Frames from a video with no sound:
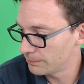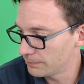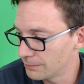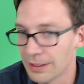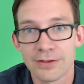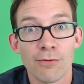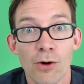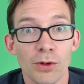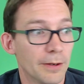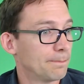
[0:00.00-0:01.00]
Let's get
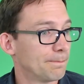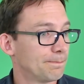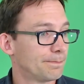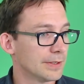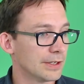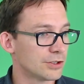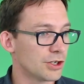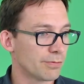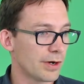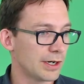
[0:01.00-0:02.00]
rolling. Let's
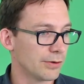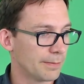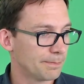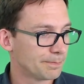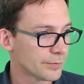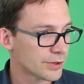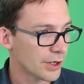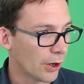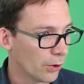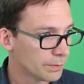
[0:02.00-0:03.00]
jump right into it.
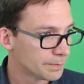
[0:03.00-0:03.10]
So,